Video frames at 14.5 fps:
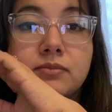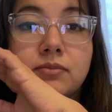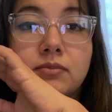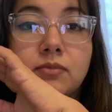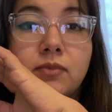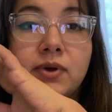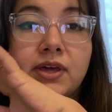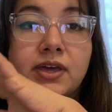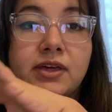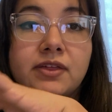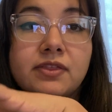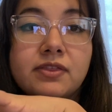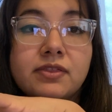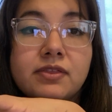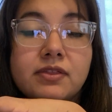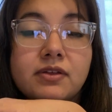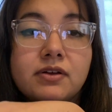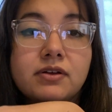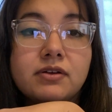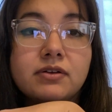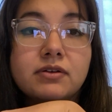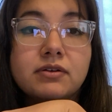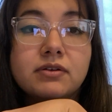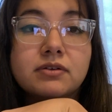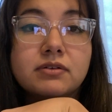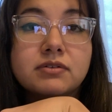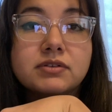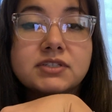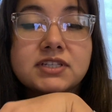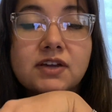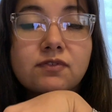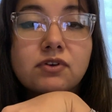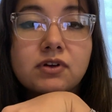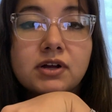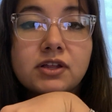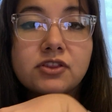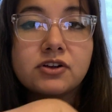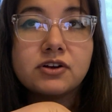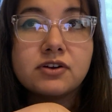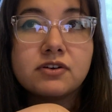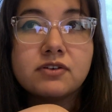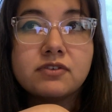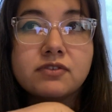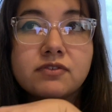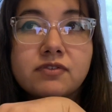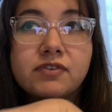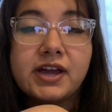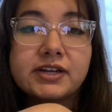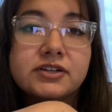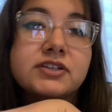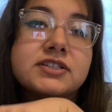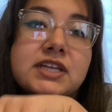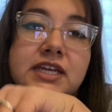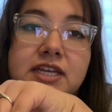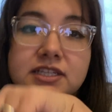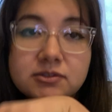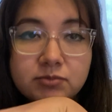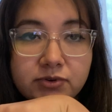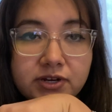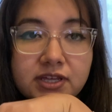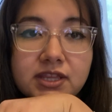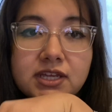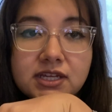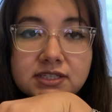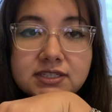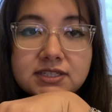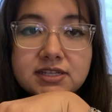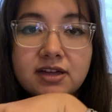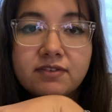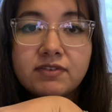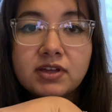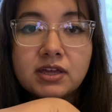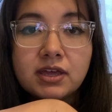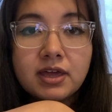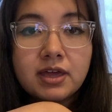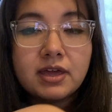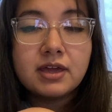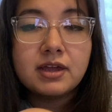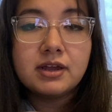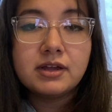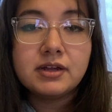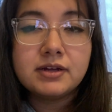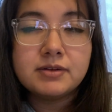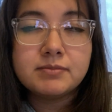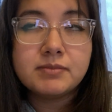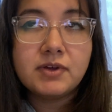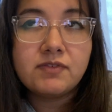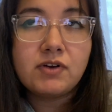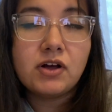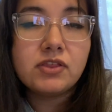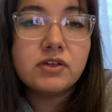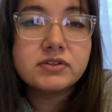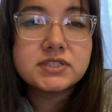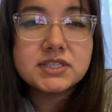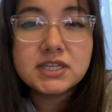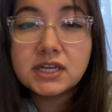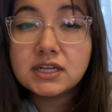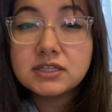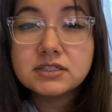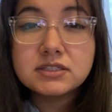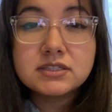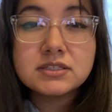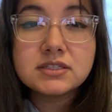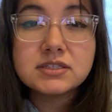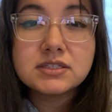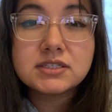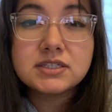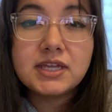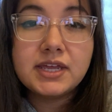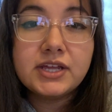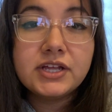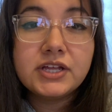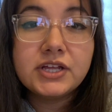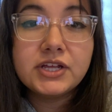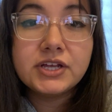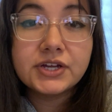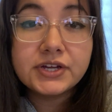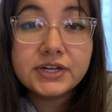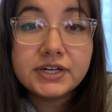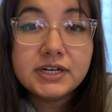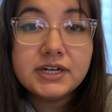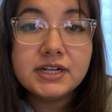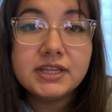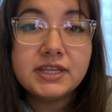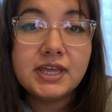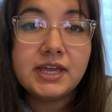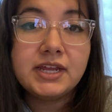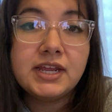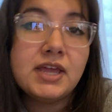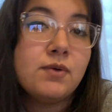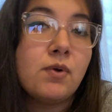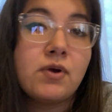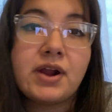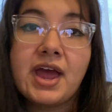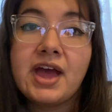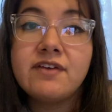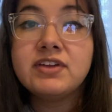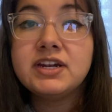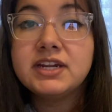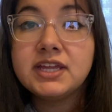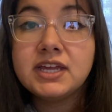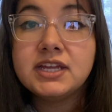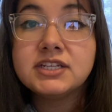with several other factors like his breathing and stuff. If all those things stay good, then he won't have a need